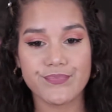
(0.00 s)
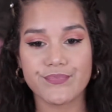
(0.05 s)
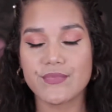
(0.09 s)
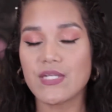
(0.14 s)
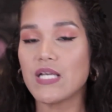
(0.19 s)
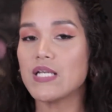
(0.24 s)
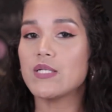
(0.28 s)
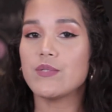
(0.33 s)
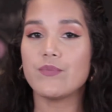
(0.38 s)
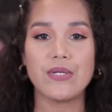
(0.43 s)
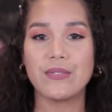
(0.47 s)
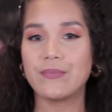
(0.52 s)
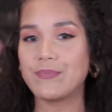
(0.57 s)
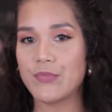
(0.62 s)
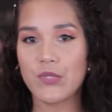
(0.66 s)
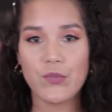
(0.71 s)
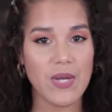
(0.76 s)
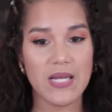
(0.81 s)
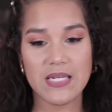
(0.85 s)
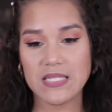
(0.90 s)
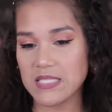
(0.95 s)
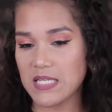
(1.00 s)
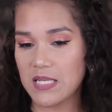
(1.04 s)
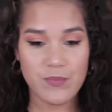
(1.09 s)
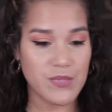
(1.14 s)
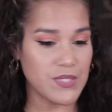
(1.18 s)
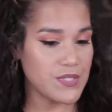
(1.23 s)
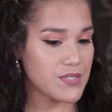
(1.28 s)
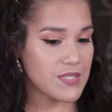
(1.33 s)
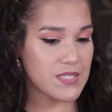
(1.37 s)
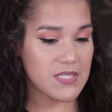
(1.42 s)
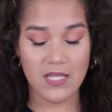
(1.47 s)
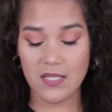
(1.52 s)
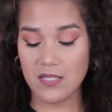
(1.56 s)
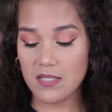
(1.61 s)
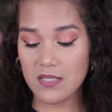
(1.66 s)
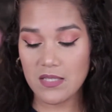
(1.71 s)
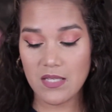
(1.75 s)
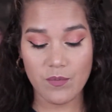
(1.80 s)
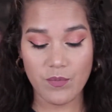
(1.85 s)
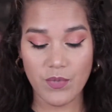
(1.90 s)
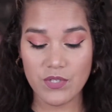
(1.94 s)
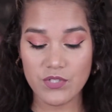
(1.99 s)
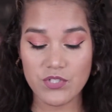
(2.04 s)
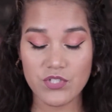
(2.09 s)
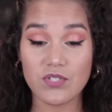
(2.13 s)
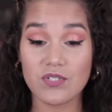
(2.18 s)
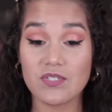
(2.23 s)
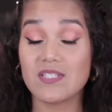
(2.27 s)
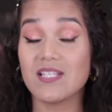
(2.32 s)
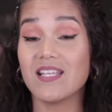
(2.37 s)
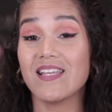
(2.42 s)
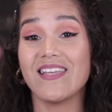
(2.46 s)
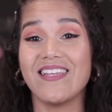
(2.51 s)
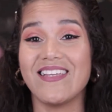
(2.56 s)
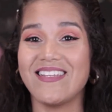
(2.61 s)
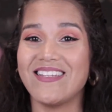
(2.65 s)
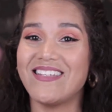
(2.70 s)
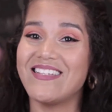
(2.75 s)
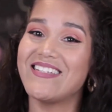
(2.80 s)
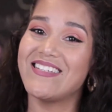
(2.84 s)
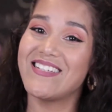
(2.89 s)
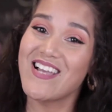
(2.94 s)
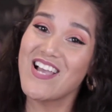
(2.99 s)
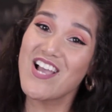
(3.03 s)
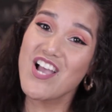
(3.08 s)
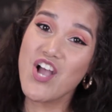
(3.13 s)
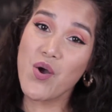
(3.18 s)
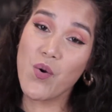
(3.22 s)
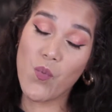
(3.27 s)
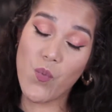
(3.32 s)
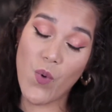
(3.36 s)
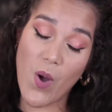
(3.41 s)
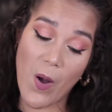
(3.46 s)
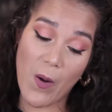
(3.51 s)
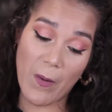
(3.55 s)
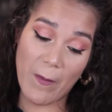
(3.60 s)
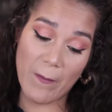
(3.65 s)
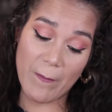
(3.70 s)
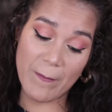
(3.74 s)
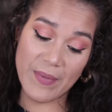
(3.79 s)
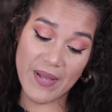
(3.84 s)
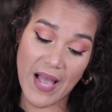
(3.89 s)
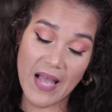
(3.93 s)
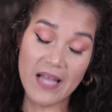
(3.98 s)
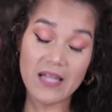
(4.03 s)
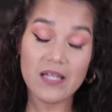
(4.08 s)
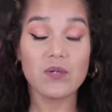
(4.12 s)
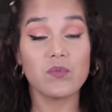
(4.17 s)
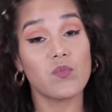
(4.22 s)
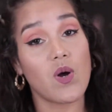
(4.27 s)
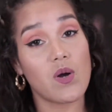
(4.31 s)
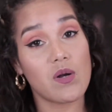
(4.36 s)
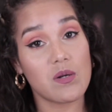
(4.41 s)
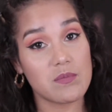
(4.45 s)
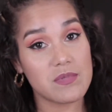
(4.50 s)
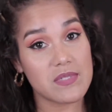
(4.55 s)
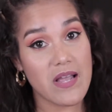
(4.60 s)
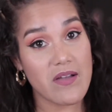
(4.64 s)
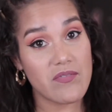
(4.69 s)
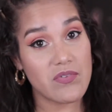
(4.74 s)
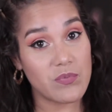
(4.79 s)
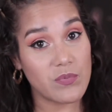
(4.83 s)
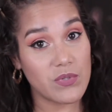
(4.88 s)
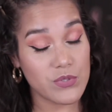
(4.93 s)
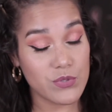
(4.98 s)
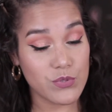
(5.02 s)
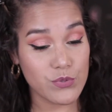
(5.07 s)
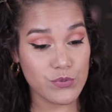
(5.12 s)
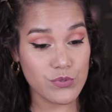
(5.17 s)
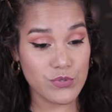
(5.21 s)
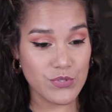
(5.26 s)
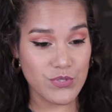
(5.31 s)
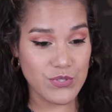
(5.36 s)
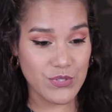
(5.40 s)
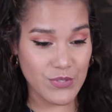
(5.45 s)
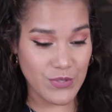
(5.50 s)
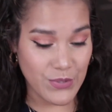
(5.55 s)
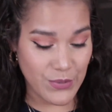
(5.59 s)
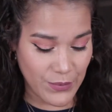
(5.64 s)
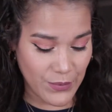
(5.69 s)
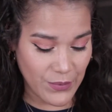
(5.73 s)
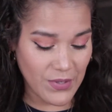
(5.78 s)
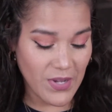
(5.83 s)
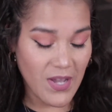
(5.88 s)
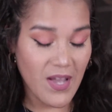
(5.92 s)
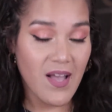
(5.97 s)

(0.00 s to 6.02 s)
Anyway, nobody came here to see anything about shirts. Hey, welcome back and welcome to everyone who's new.